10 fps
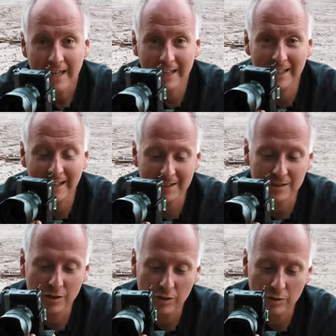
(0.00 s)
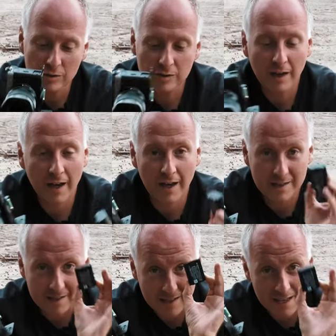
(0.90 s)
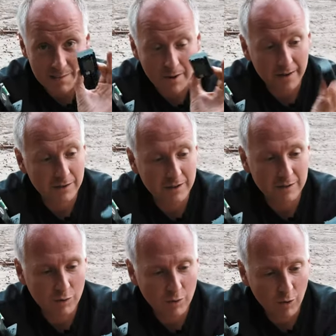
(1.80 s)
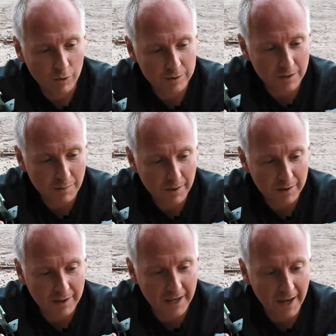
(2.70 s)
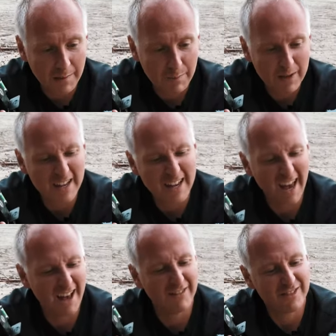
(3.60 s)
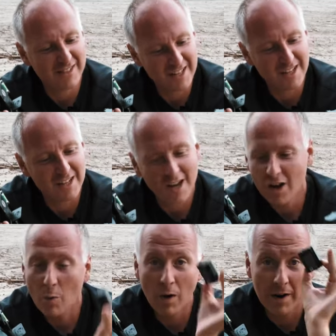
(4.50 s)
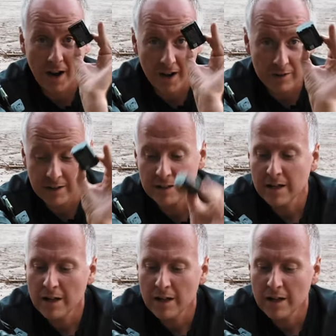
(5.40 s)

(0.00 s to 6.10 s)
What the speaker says: It does use a Z battery, so-called Z battery, NPFZ100,